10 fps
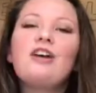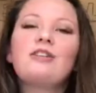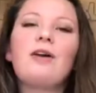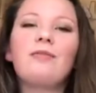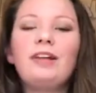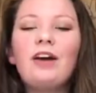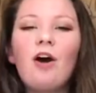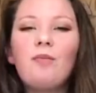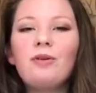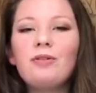So I really
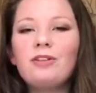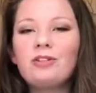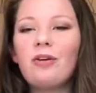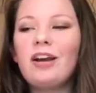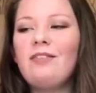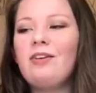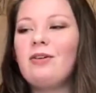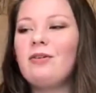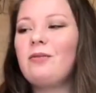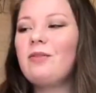hope you enjoy. If
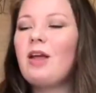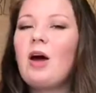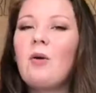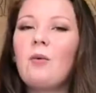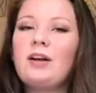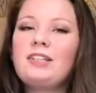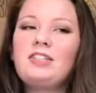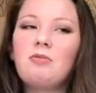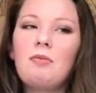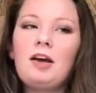you want to
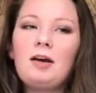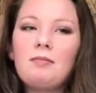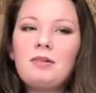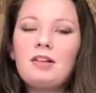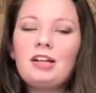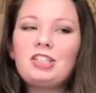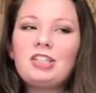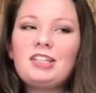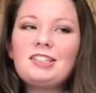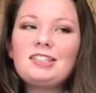see what my makeup collection
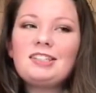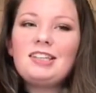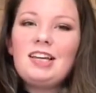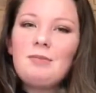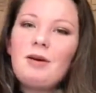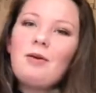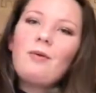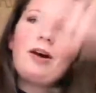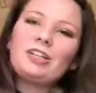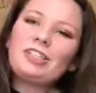is, keep on
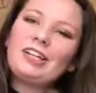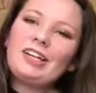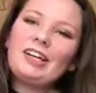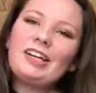watching.